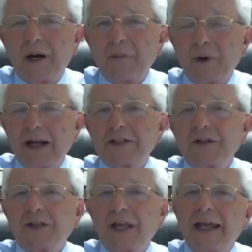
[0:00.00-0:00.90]

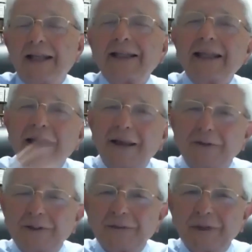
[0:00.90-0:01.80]
branches and
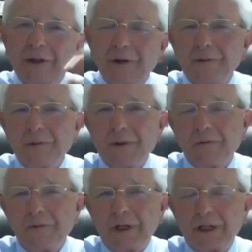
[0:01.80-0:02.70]
leaves. When
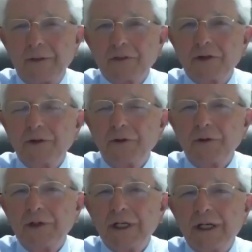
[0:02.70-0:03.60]
it comes to